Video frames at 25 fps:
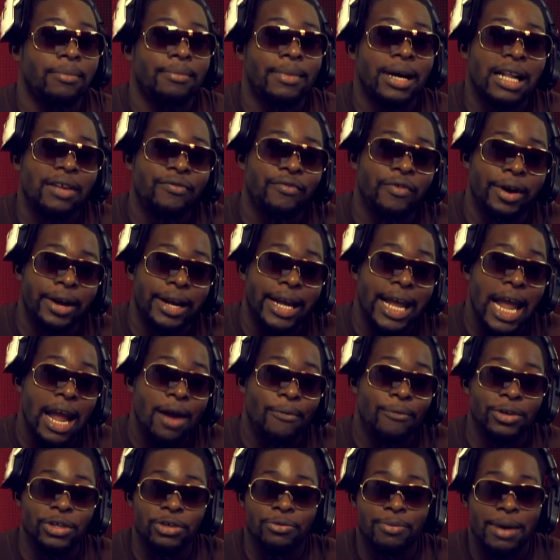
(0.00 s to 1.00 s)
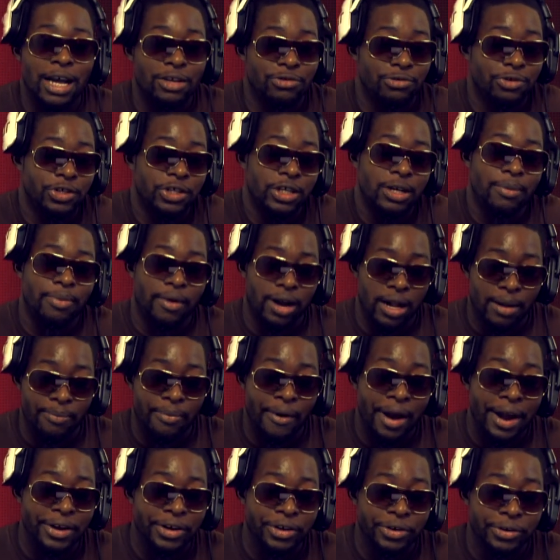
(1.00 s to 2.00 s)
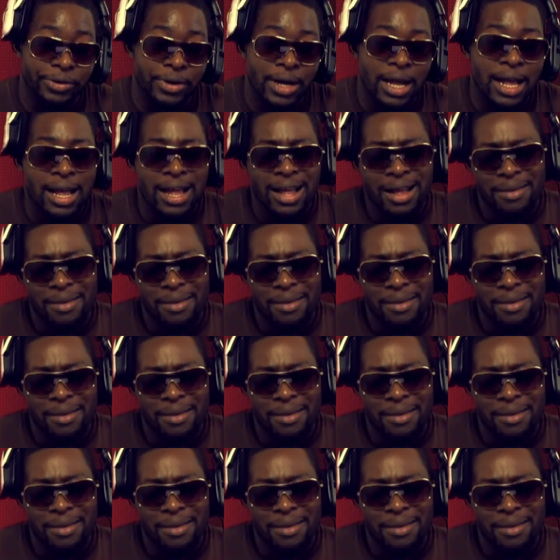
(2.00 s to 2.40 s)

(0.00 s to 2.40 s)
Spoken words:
of money for a game when you might as well should have brought it brand new.